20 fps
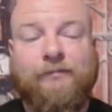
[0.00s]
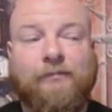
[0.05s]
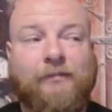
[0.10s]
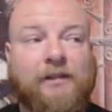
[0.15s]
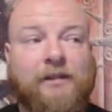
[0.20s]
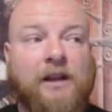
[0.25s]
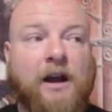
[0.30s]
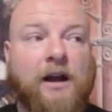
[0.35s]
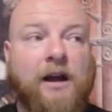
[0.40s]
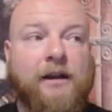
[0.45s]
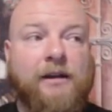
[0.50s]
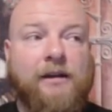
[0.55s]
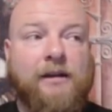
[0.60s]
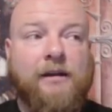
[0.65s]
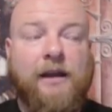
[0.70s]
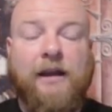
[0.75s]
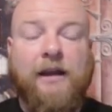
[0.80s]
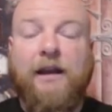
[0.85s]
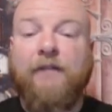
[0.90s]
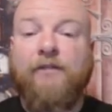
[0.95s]
not
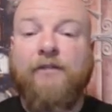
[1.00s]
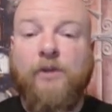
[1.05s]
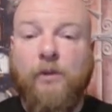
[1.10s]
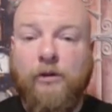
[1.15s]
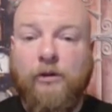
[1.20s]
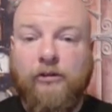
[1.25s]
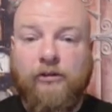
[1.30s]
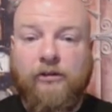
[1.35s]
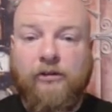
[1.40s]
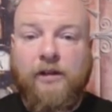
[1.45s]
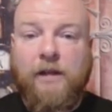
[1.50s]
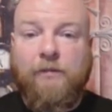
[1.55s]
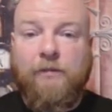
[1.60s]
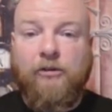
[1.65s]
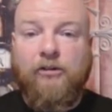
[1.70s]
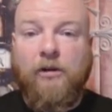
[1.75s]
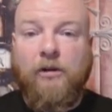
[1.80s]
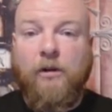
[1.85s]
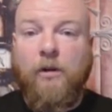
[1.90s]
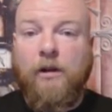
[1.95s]
enough viewers to keep the
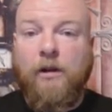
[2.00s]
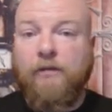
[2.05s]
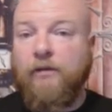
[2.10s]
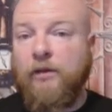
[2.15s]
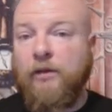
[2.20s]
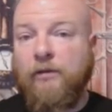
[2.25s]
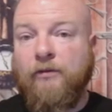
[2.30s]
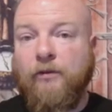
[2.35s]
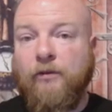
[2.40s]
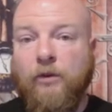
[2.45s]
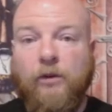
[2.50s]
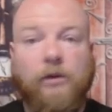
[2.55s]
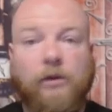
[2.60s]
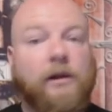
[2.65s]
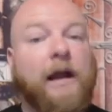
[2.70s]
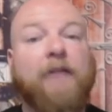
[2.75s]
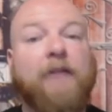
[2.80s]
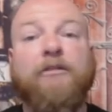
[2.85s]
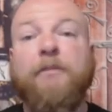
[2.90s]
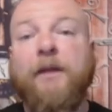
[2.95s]
show going for the full
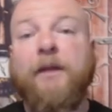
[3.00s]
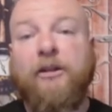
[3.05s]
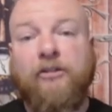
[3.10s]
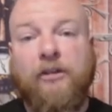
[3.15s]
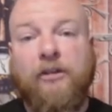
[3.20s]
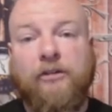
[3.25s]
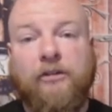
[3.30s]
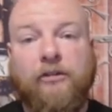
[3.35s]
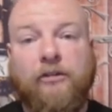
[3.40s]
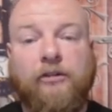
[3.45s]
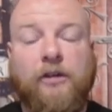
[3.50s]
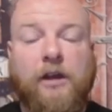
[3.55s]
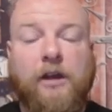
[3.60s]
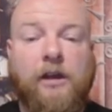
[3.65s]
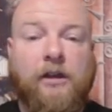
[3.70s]
however many seasons.